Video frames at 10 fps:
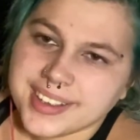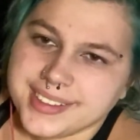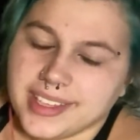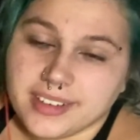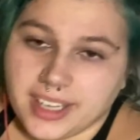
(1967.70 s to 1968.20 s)

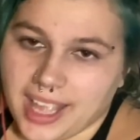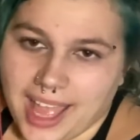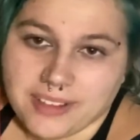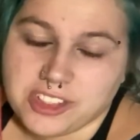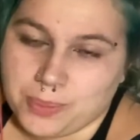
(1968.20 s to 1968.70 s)
they're gonna
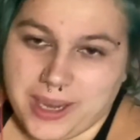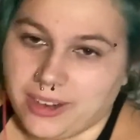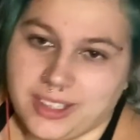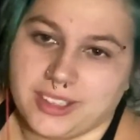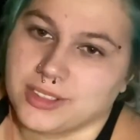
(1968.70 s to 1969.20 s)
have to
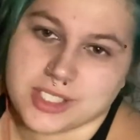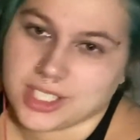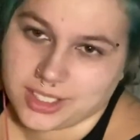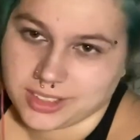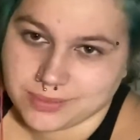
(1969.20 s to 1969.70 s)
parent their
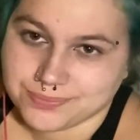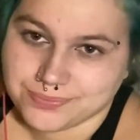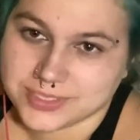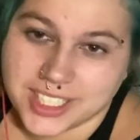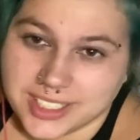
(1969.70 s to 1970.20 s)
son.
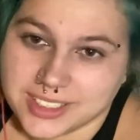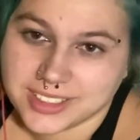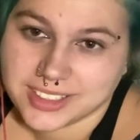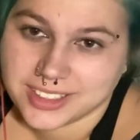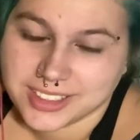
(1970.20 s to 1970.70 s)

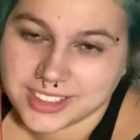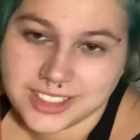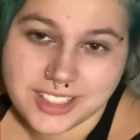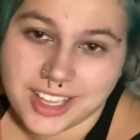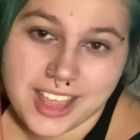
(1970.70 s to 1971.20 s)

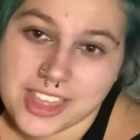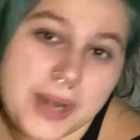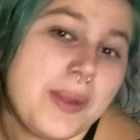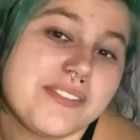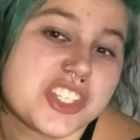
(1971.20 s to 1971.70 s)
They
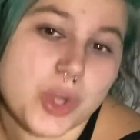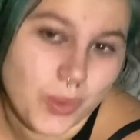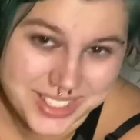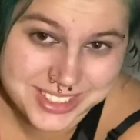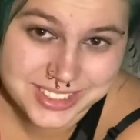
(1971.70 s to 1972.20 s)
don't have a
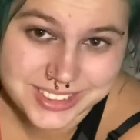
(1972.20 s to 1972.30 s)
choice,